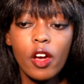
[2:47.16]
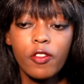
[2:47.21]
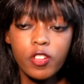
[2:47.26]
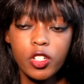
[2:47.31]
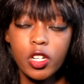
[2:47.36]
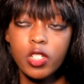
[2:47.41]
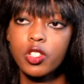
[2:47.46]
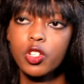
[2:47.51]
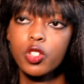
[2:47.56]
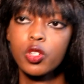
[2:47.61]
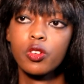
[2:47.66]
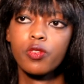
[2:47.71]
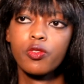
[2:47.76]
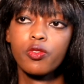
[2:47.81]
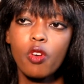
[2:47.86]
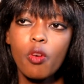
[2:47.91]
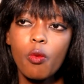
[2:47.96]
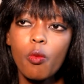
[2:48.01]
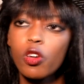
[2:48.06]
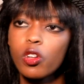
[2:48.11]
transitioned
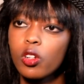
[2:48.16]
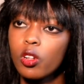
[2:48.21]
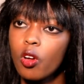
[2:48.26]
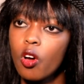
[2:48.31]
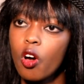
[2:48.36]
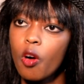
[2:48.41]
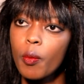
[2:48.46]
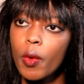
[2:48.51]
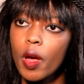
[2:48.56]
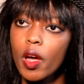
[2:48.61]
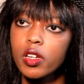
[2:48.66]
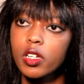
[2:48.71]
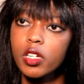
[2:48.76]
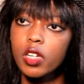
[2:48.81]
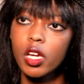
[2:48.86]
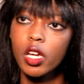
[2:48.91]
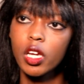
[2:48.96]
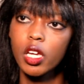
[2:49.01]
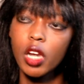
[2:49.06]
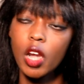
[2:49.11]
from Mortal Kombat.
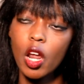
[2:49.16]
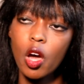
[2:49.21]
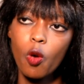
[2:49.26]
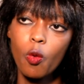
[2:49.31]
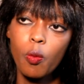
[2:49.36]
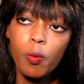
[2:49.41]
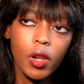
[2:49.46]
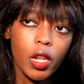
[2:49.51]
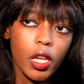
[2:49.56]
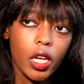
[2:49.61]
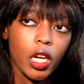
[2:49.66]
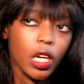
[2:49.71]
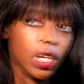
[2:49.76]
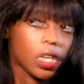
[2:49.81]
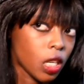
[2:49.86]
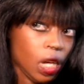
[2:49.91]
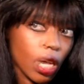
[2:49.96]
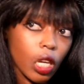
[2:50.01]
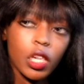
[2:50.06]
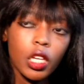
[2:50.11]
I now play
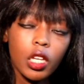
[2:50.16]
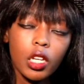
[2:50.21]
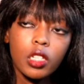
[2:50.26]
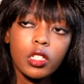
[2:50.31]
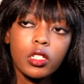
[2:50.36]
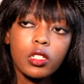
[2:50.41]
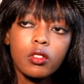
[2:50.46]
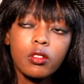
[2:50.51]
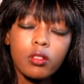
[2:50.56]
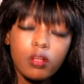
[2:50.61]
Tekken.